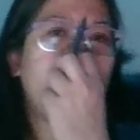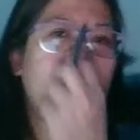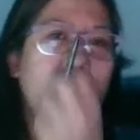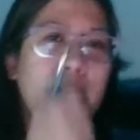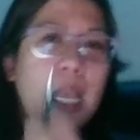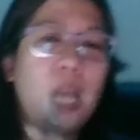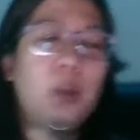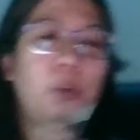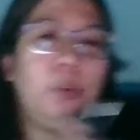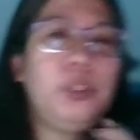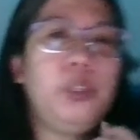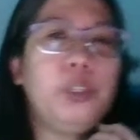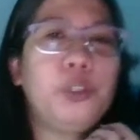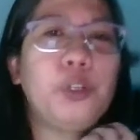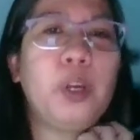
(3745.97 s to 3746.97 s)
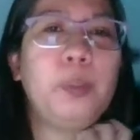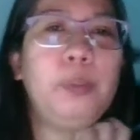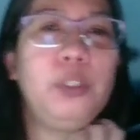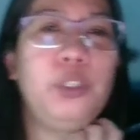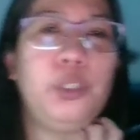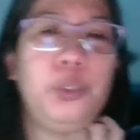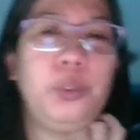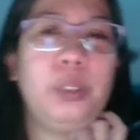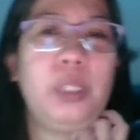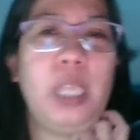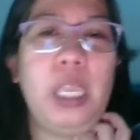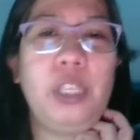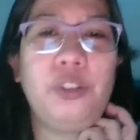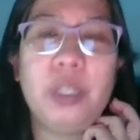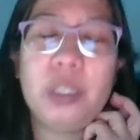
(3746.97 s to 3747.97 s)
how would you troubleshoot
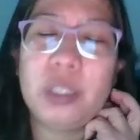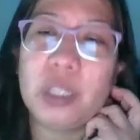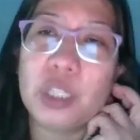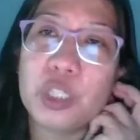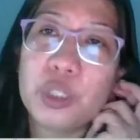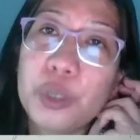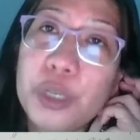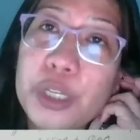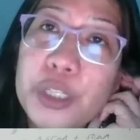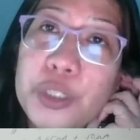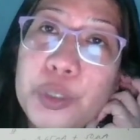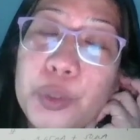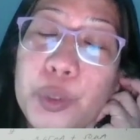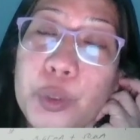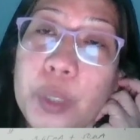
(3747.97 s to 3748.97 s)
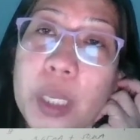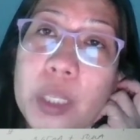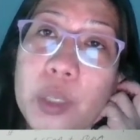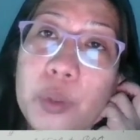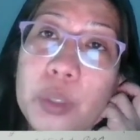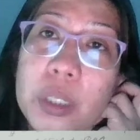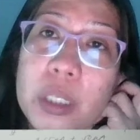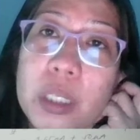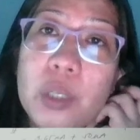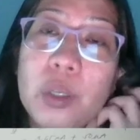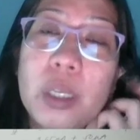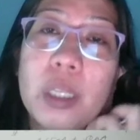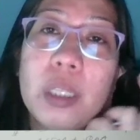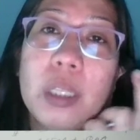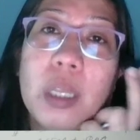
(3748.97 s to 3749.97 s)
a transistor? So you can
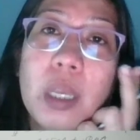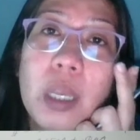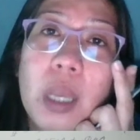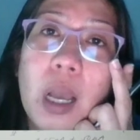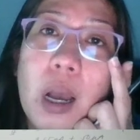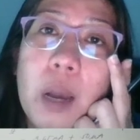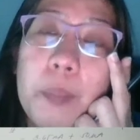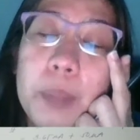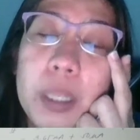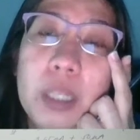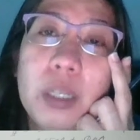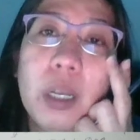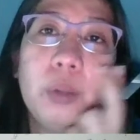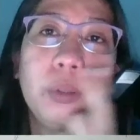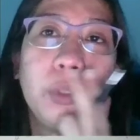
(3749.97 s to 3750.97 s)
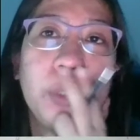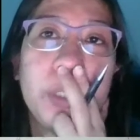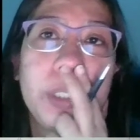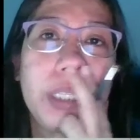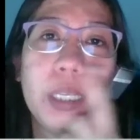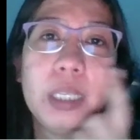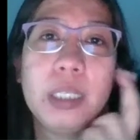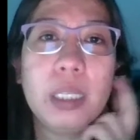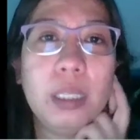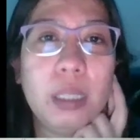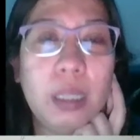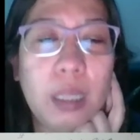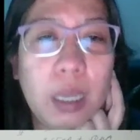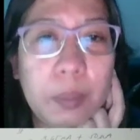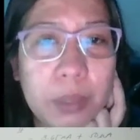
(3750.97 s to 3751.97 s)
encounter this in
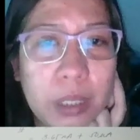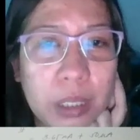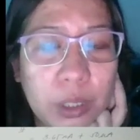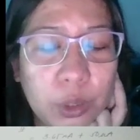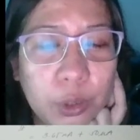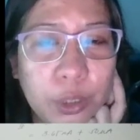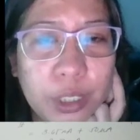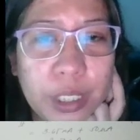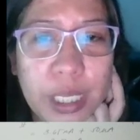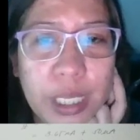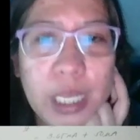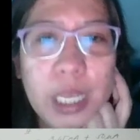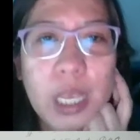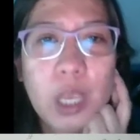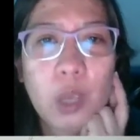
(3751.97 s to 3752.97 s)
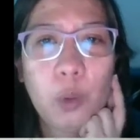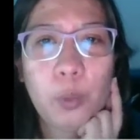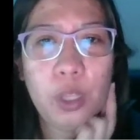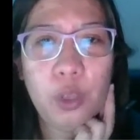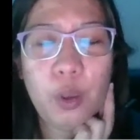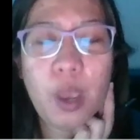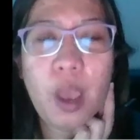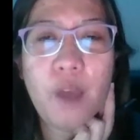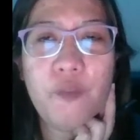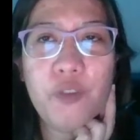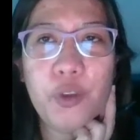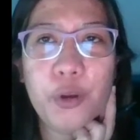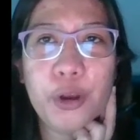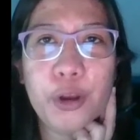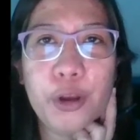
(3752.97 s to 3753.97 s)
the laboratory when you have
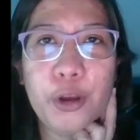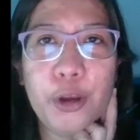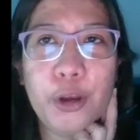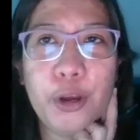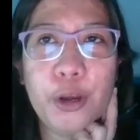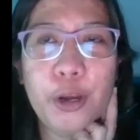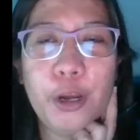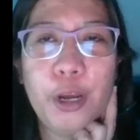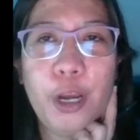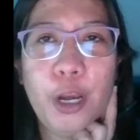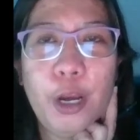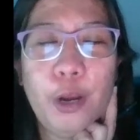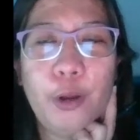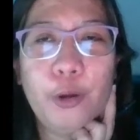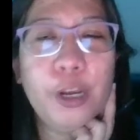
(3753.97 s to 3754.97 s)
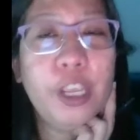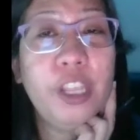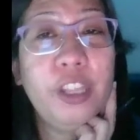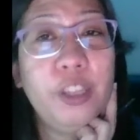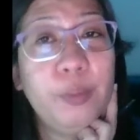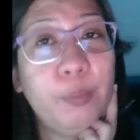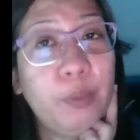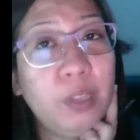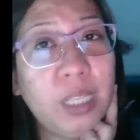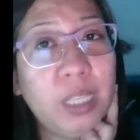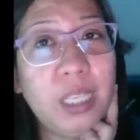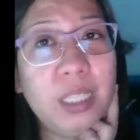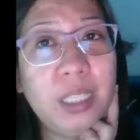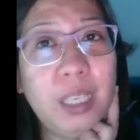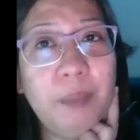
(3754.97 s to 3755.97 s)
your, or in
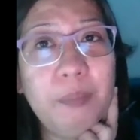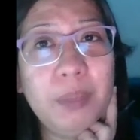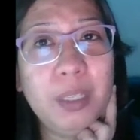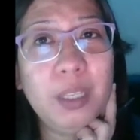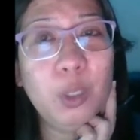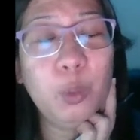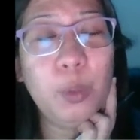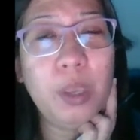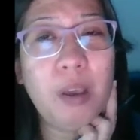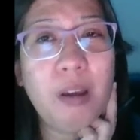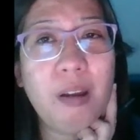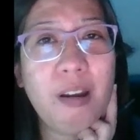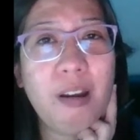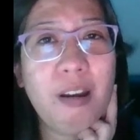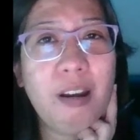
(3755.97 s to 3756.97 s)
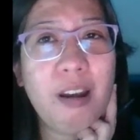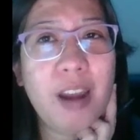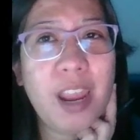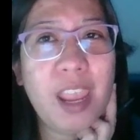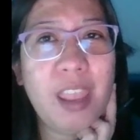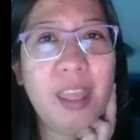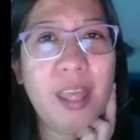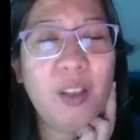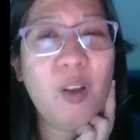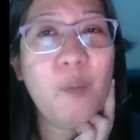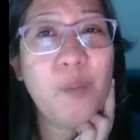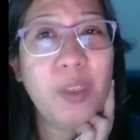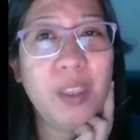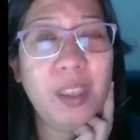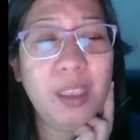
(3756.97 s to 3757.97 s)
multi-sim, since we are in
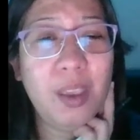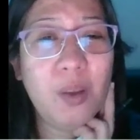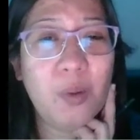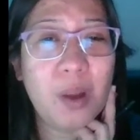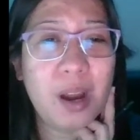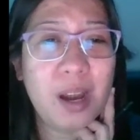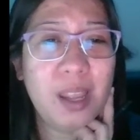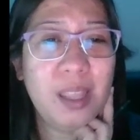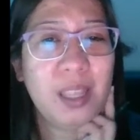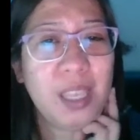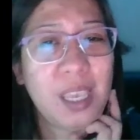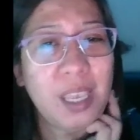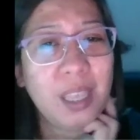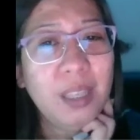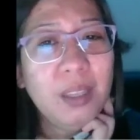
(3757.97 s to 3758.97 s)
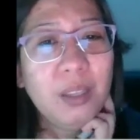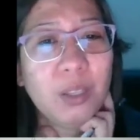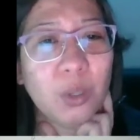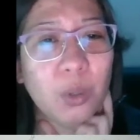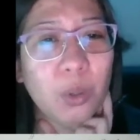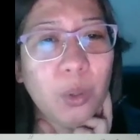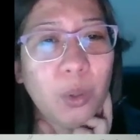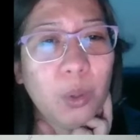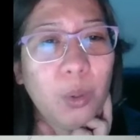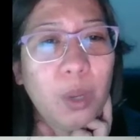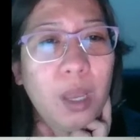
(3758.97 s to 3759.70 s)
community quarantine. So